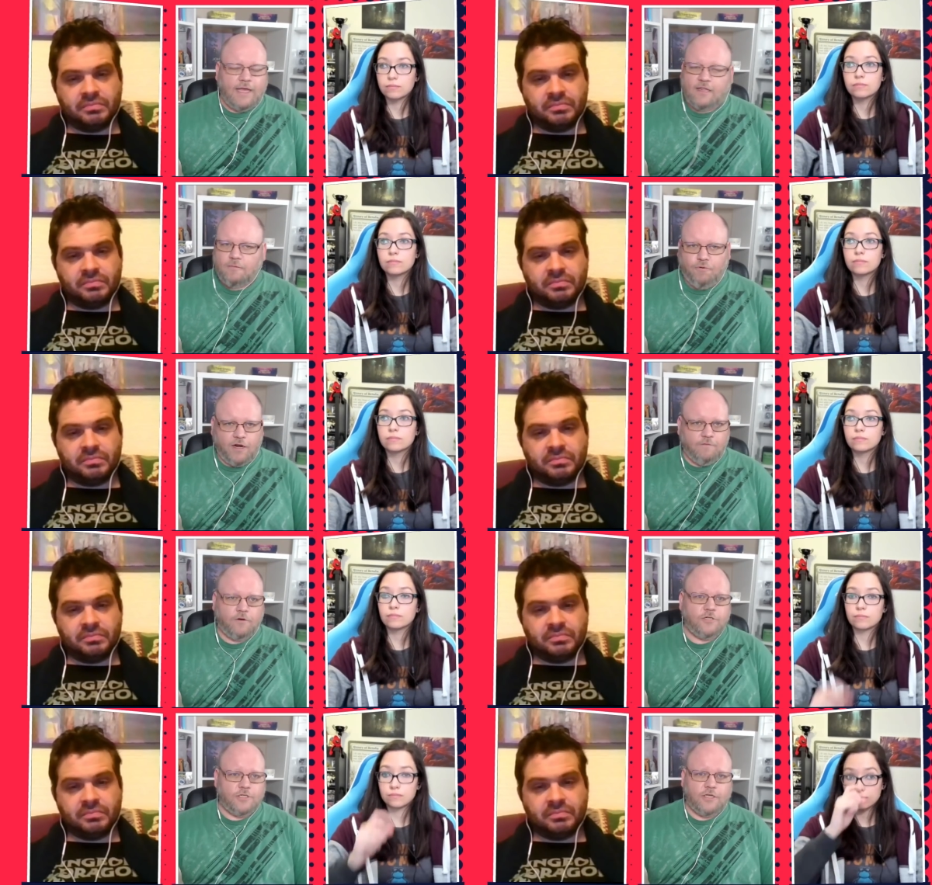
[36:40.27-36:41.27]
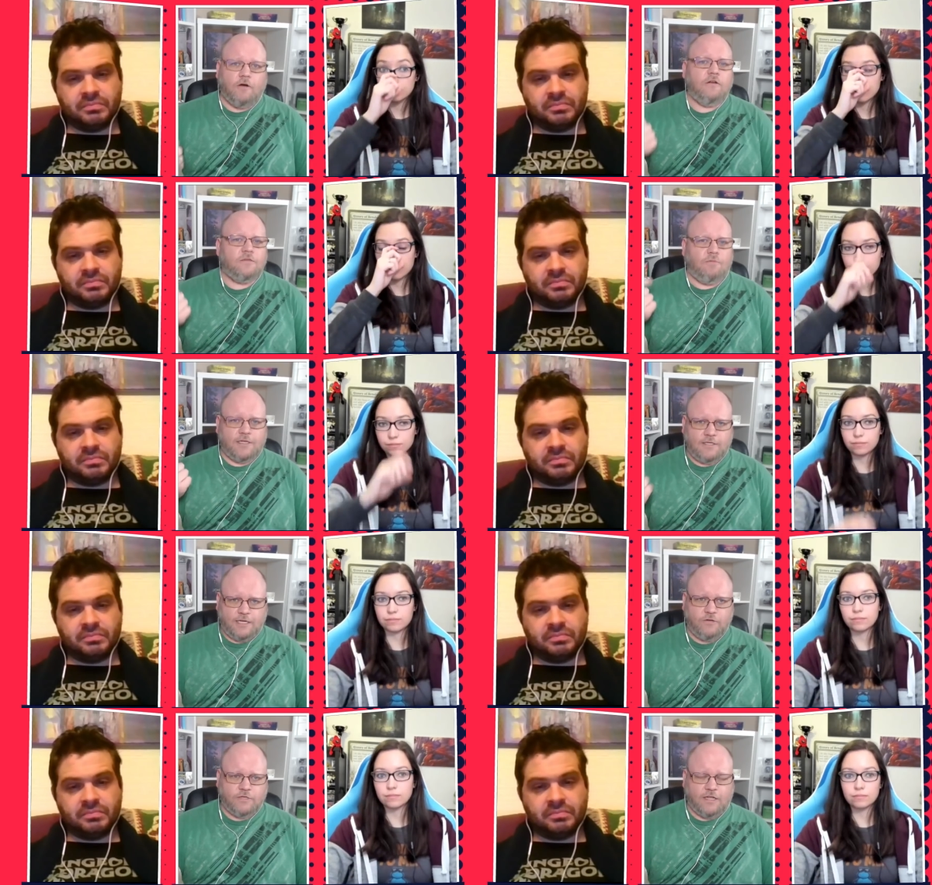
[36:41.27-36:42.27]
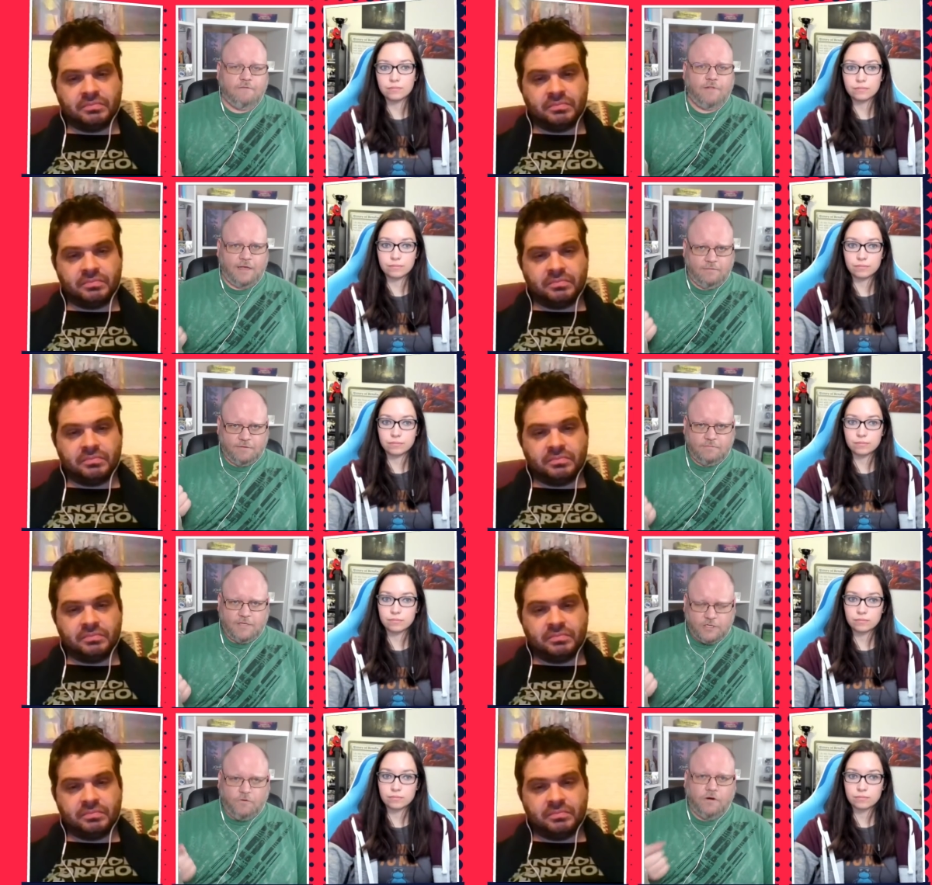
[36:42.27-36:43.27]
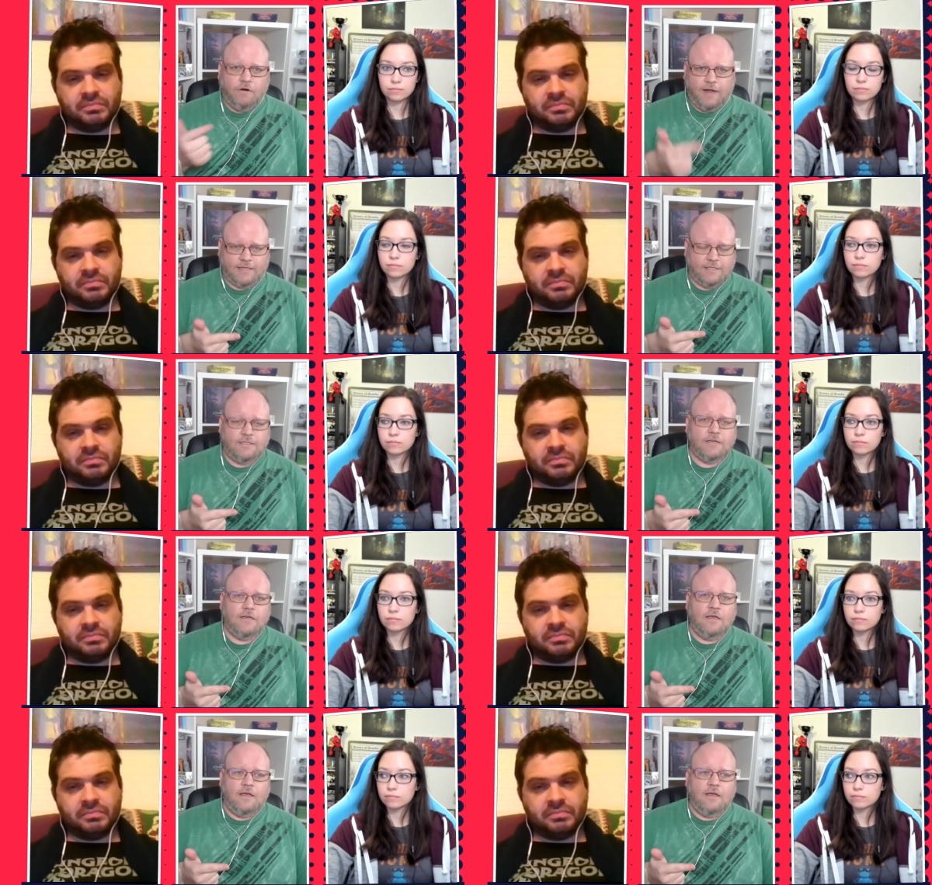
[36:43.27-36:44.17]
Speaker 1: They get the printed versions of cards plus digital stuff like Historic Horizons.